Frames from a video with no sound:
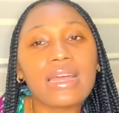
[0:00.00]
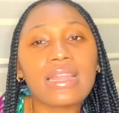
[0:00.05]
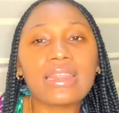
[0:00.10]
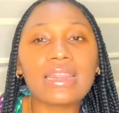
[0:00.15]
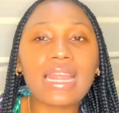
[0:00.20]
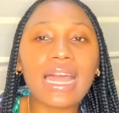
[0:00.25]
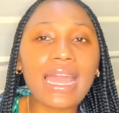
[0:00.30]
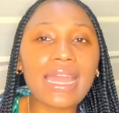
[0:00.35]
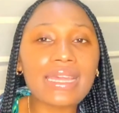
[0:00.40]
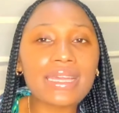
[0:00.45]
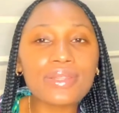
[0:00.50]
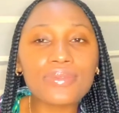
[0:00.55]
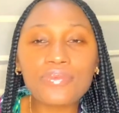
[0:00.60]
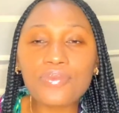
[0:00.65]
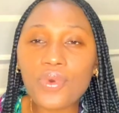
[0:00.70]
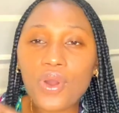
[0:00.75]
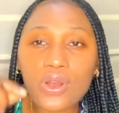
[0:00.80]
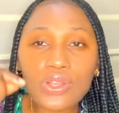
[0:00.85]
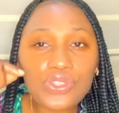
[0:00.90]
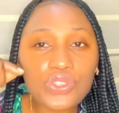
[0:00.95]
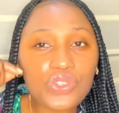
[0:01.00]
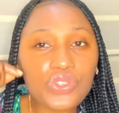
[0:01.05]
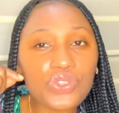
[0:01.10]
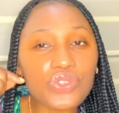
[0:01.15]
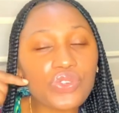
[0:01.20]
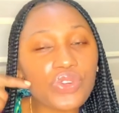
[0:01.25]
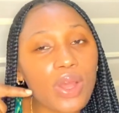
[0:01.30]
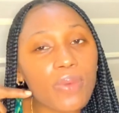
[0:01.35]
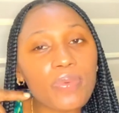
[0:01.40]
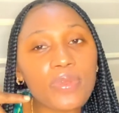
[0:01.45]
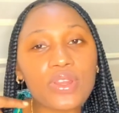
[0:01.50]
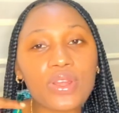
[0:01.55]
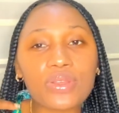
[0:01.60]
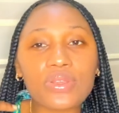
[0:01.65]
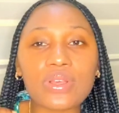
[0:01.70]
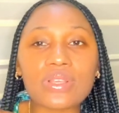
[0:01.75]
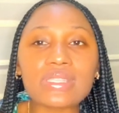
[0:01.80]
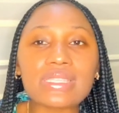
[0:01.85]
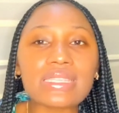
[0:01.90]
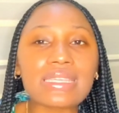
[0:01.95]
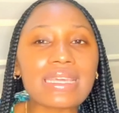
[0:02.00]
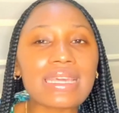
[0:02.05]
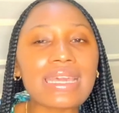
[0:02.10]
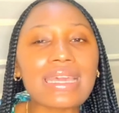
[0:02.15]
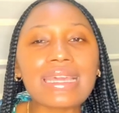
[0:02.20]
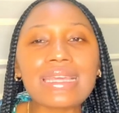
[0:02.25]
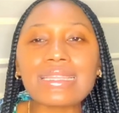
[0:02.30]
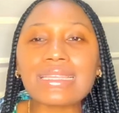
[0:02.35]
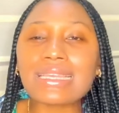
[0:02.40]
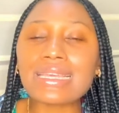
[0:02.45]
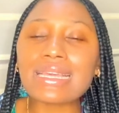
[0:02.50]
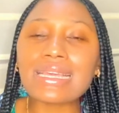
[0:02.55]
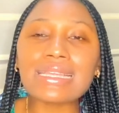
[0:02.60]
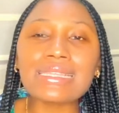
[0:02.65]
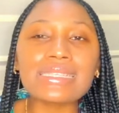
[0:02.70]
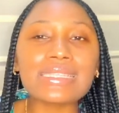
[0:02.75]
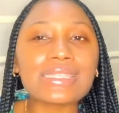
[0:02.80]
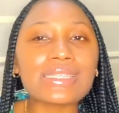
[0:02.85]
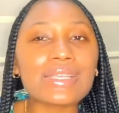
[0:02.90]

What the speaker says: Like once you drop it on your skin, it